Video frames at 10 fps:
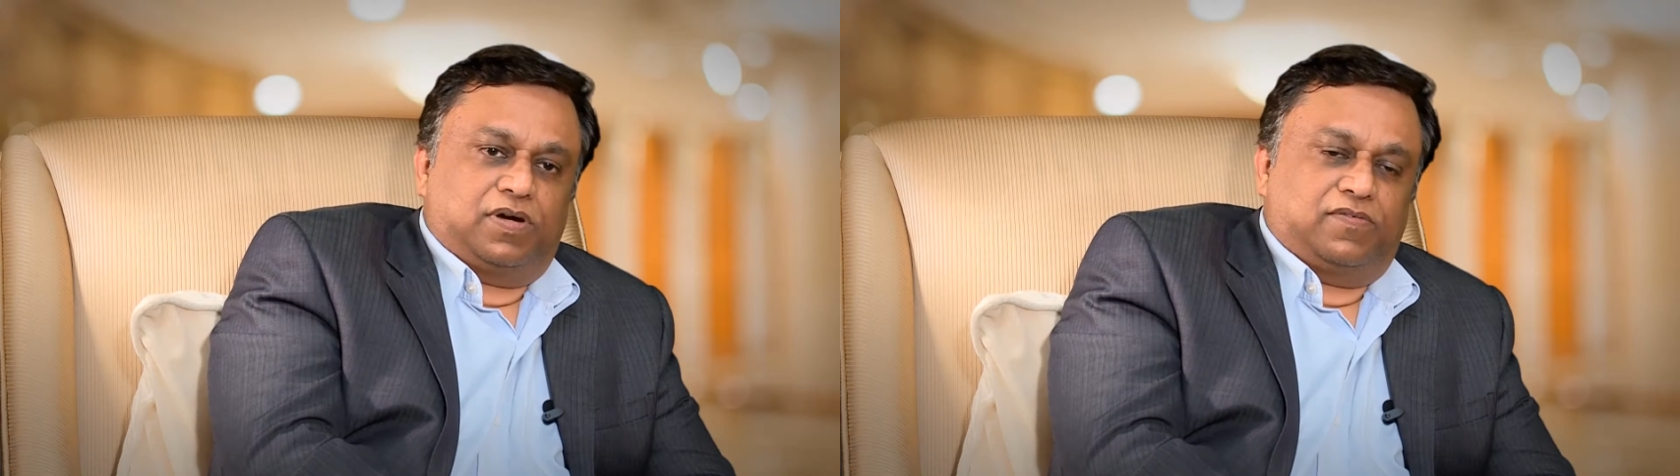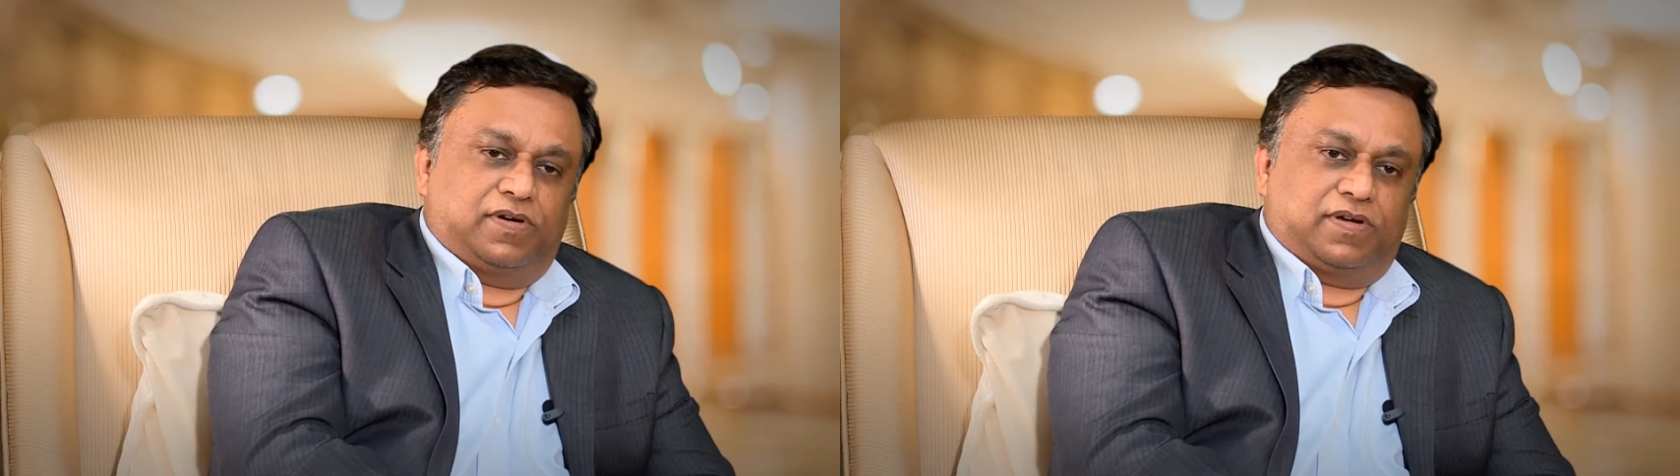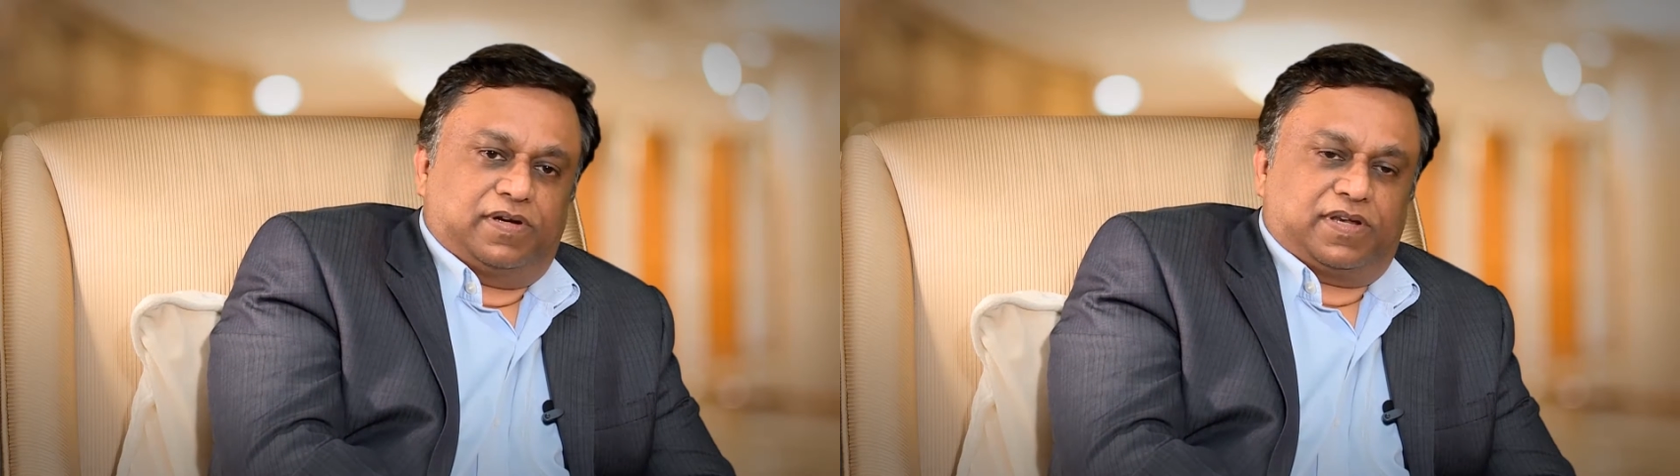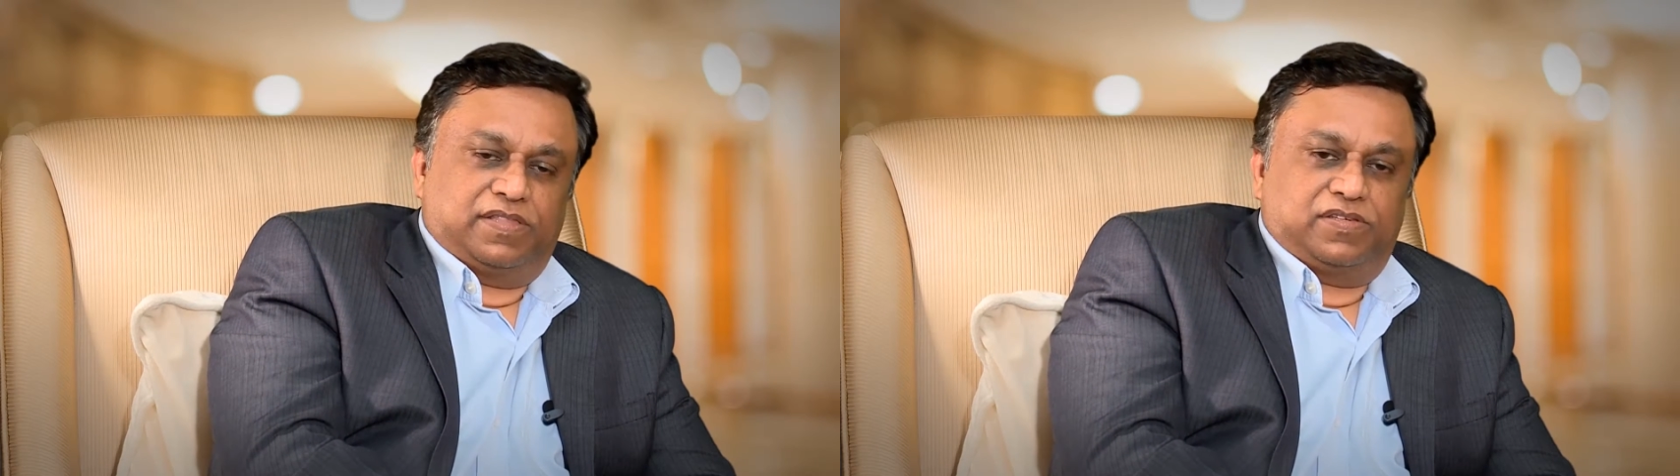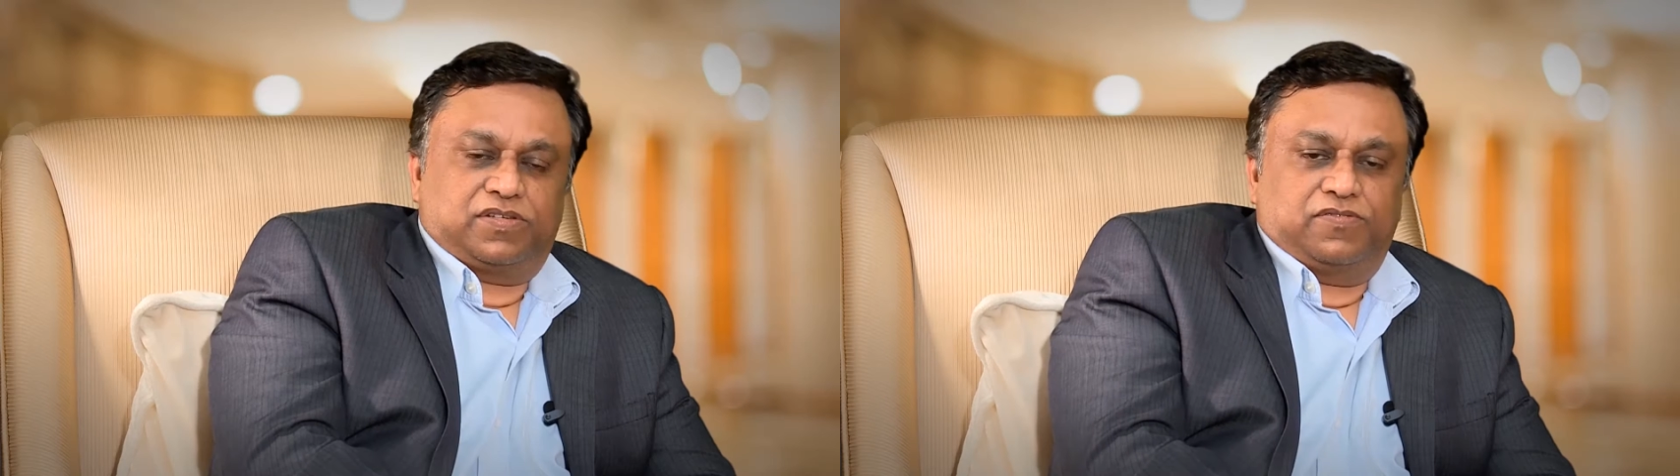our
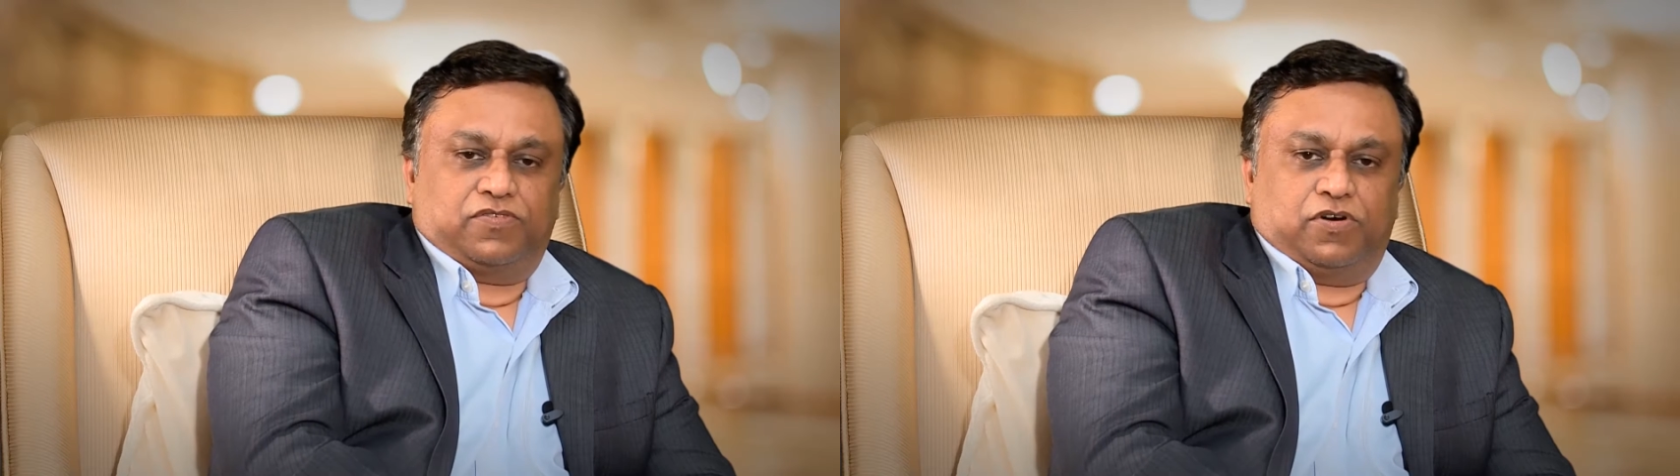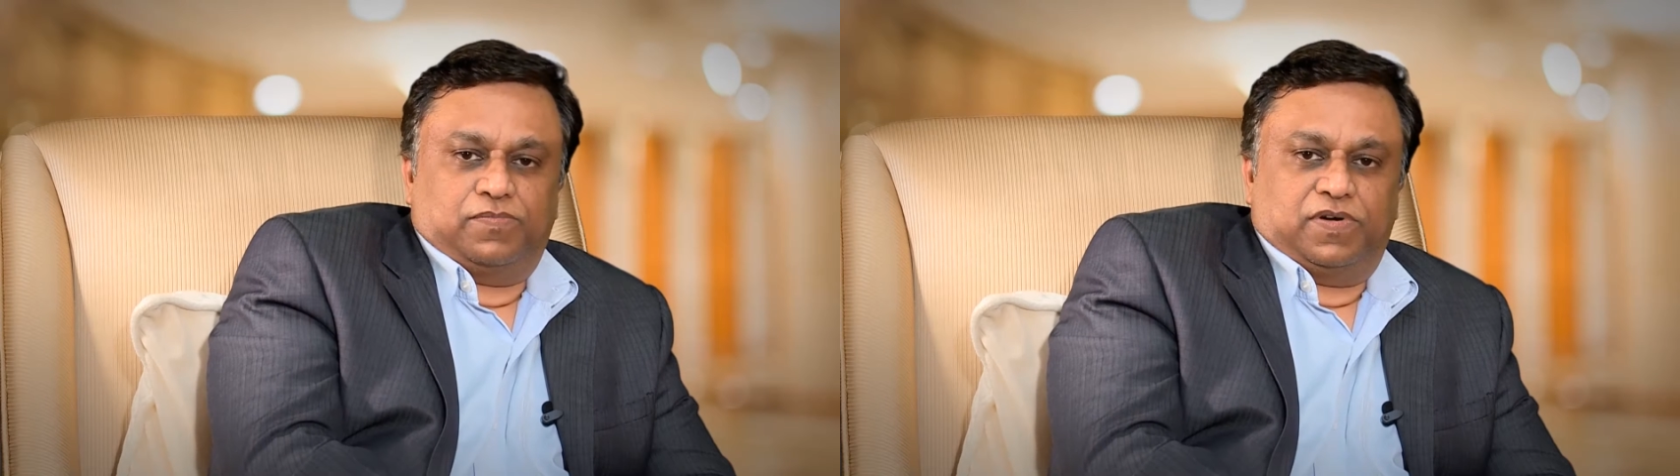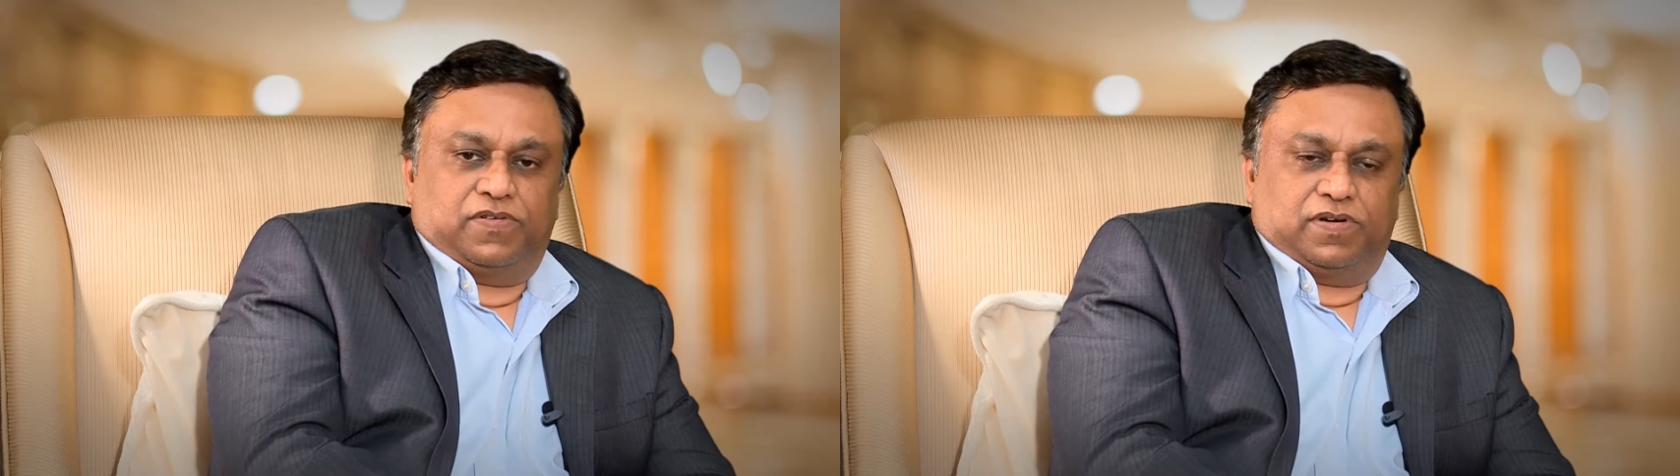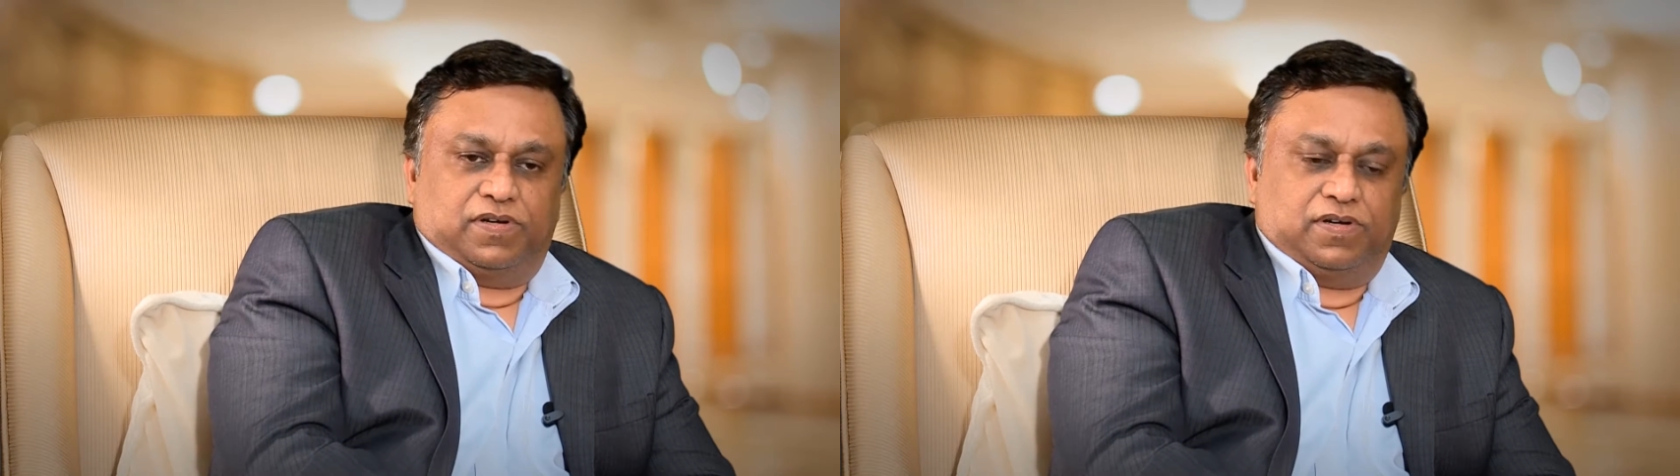transition from our